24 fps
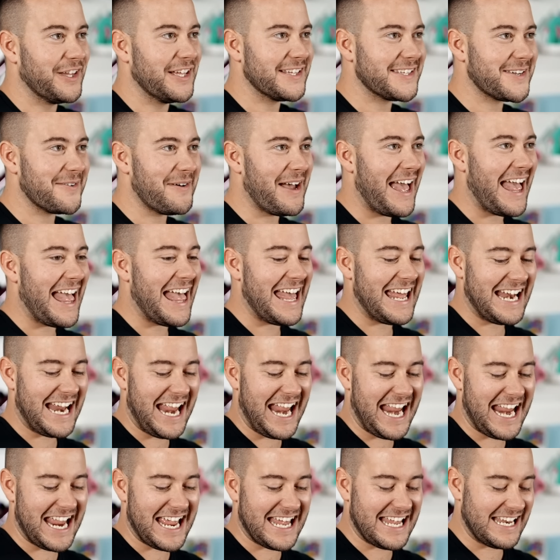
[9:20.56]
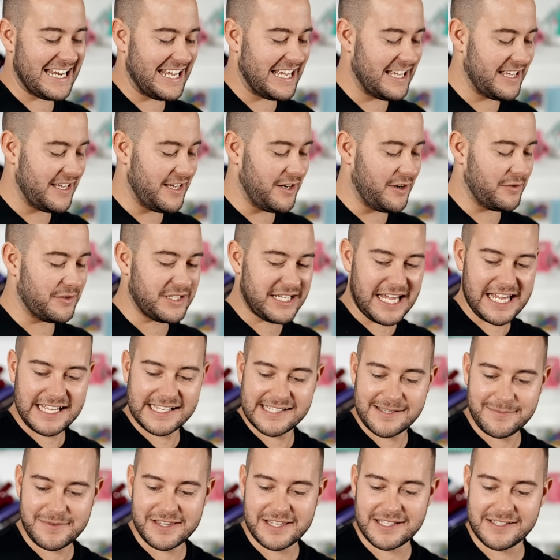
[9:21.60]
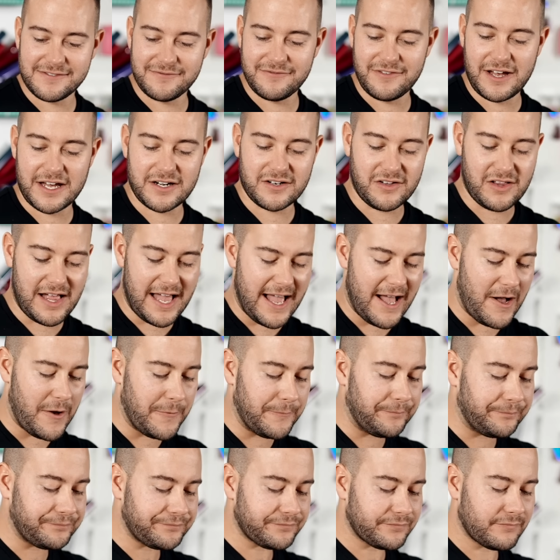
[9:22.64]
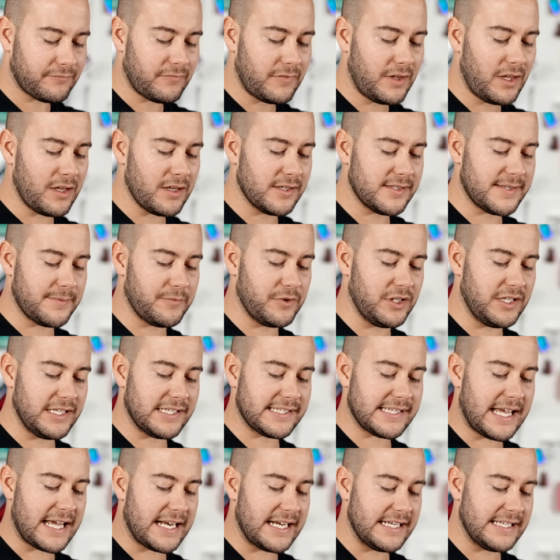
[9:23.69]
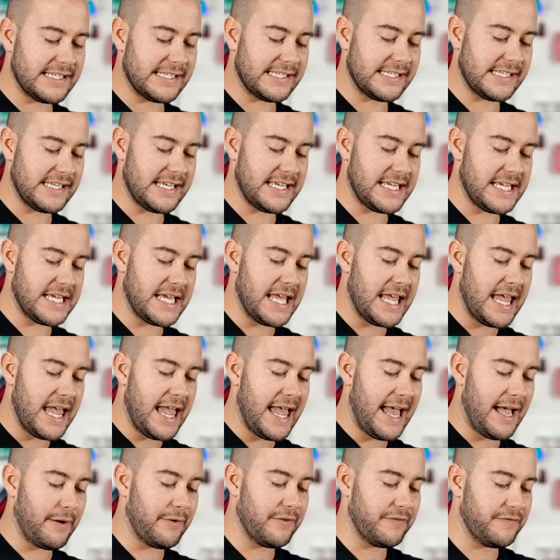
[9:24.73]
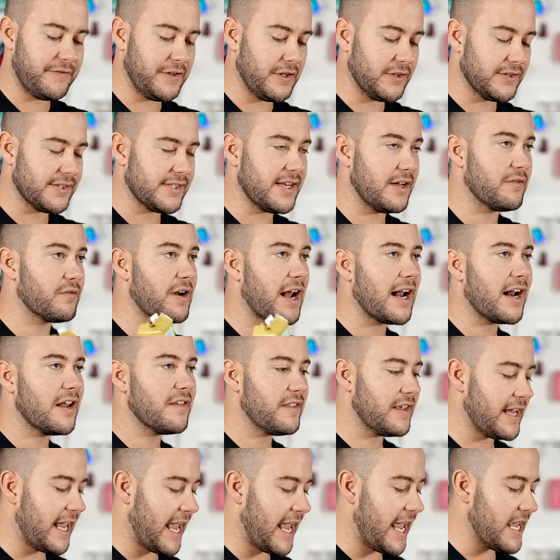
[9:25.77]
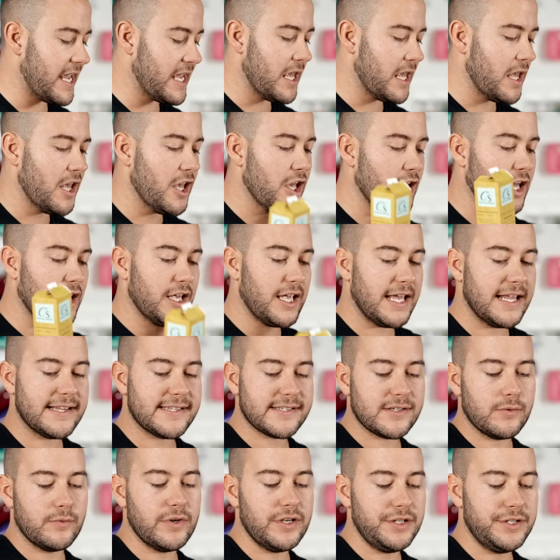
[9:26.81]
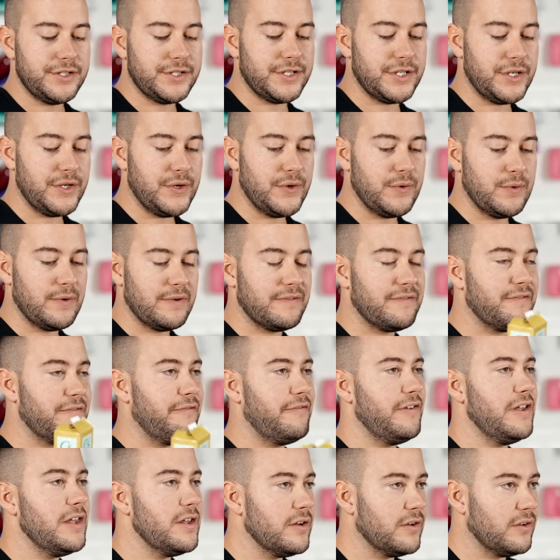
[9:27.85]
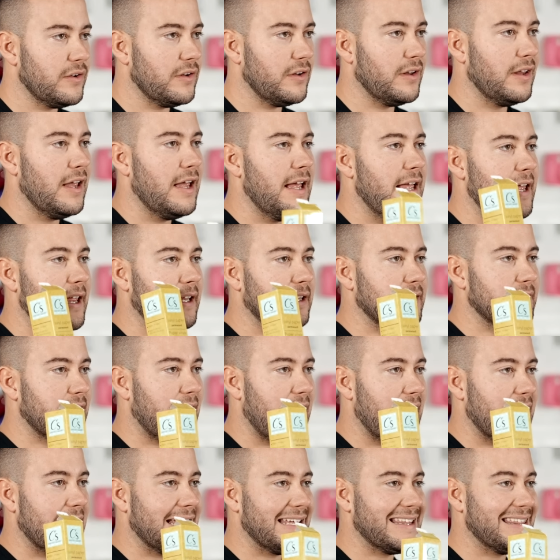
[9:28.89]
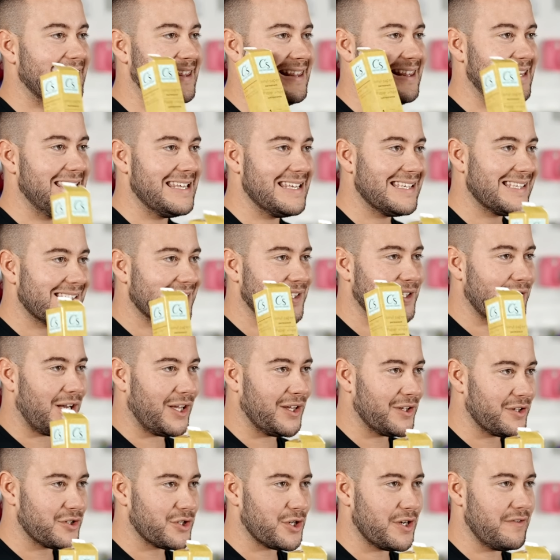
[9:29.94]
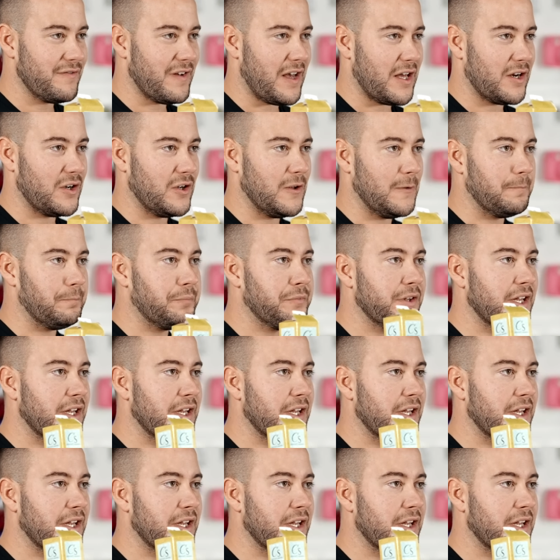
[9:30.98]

let's go ahead and, you know, take some of this vinyl out. So I'm really excited to see how it feels. Now, right out of the gate, it's going to feel like this Dollar Tree vinyl